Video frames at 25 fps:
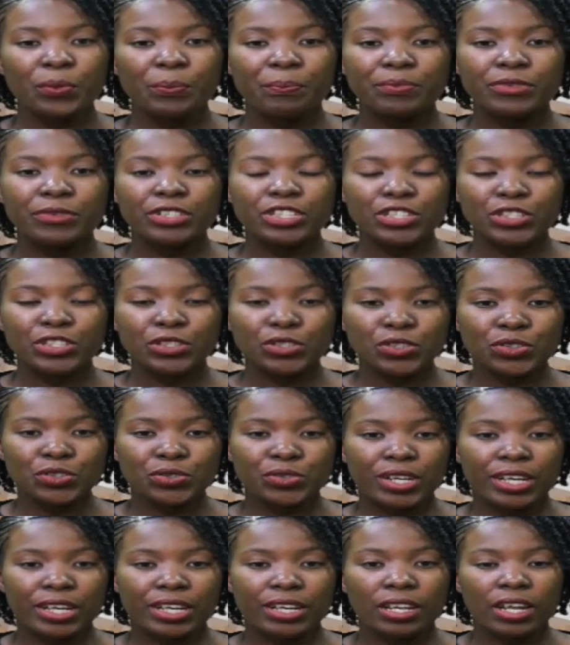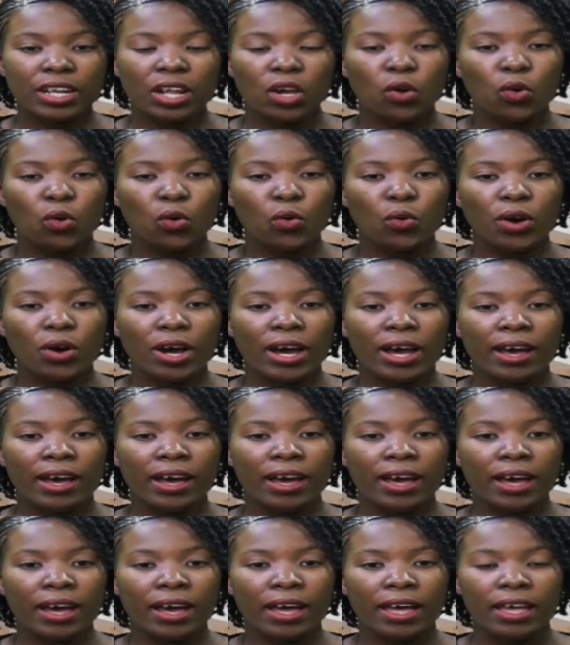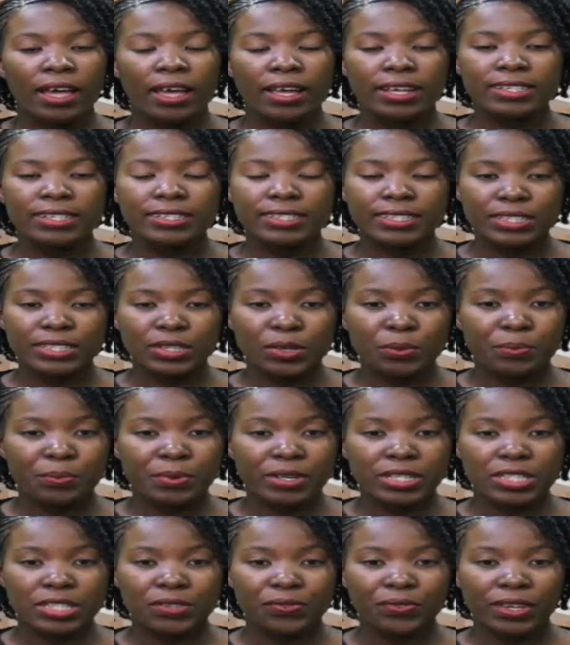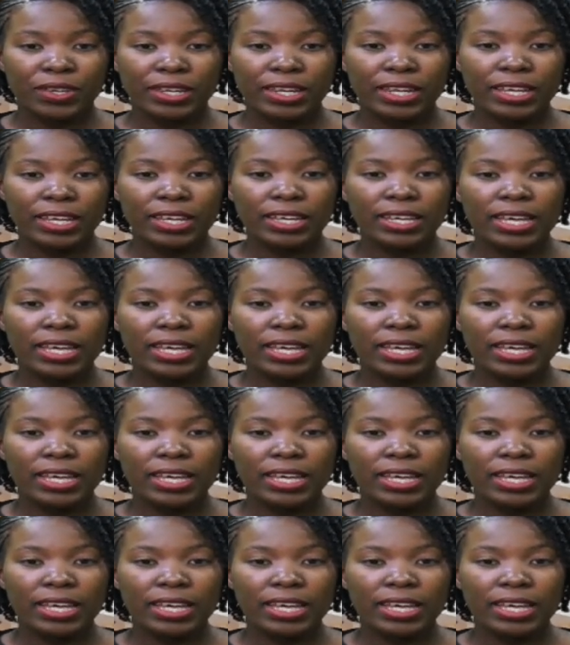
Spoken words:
children who are still breastfeeding,